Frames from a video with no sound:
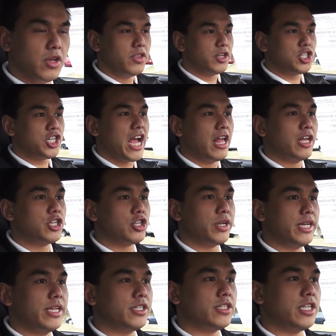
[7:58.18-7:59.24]
though the Challenger
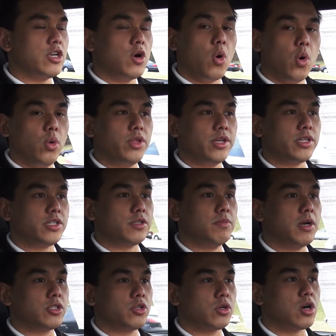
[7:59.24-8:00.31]
is the oldest muscle